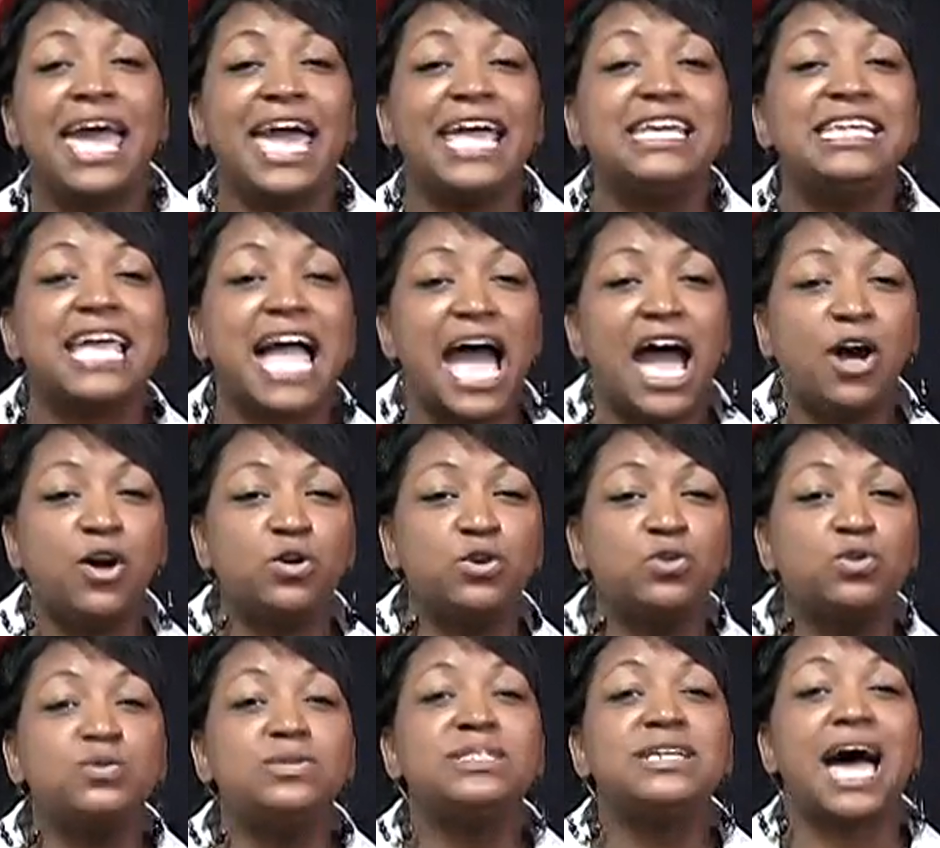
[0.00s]
at
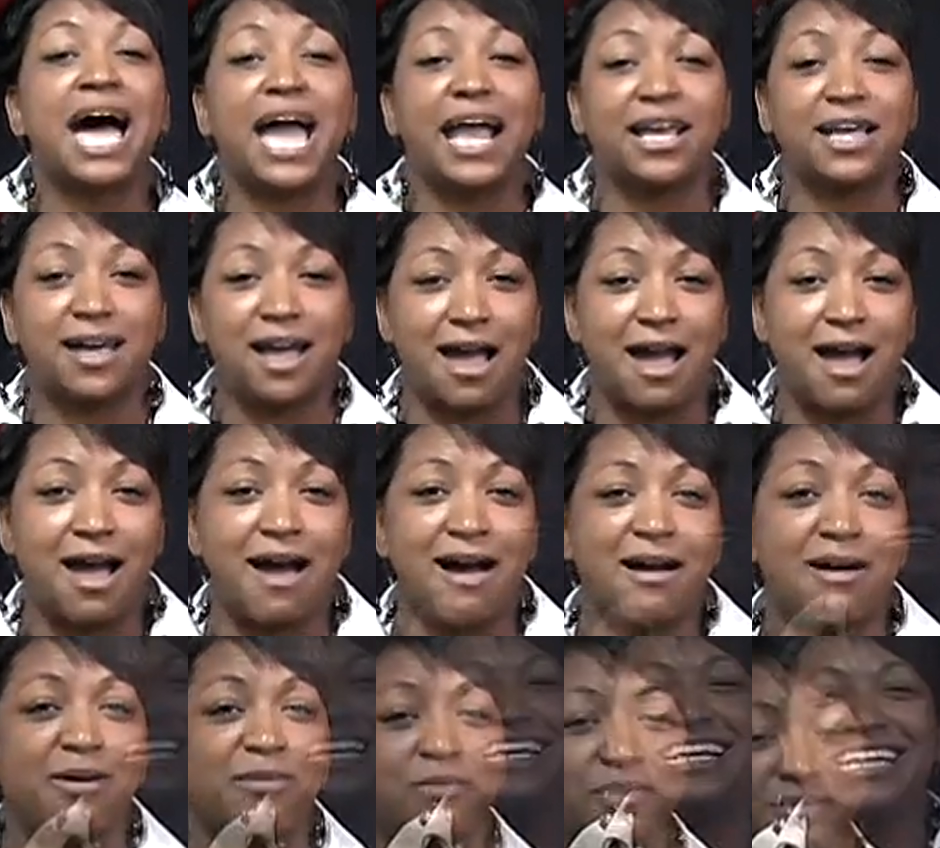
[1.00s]

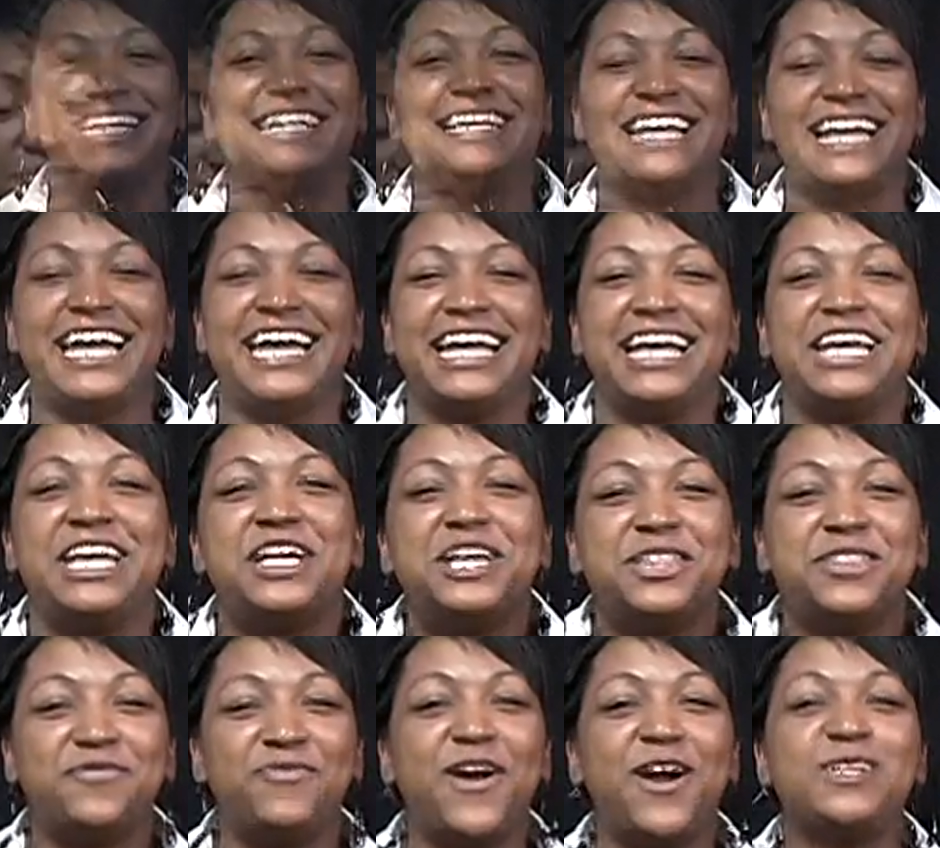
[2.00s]
yahoo.com.
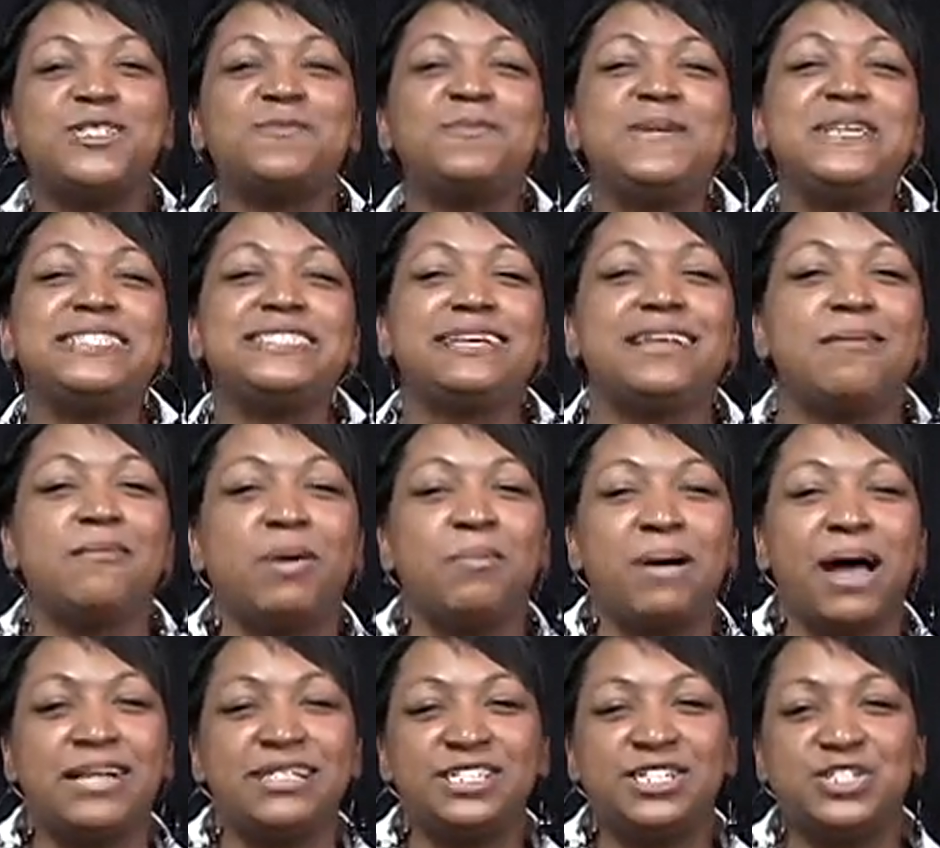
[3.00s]
First piece that I'm
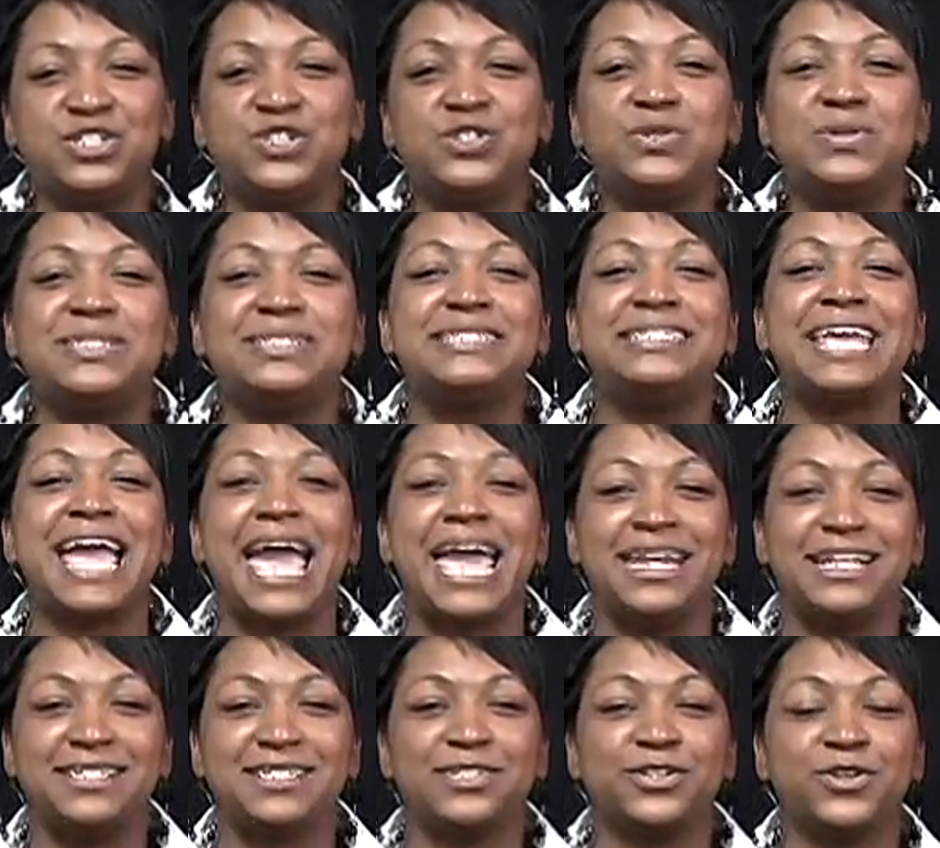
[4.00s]
about to do is
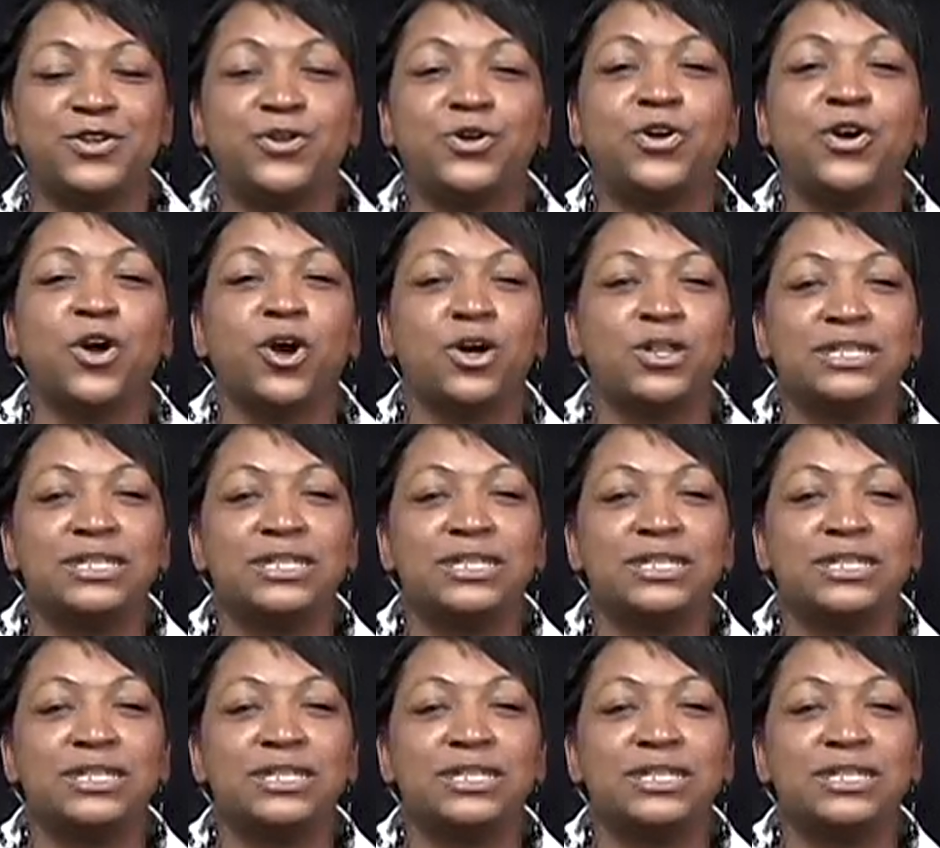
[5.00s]
Daddy's Little Girl.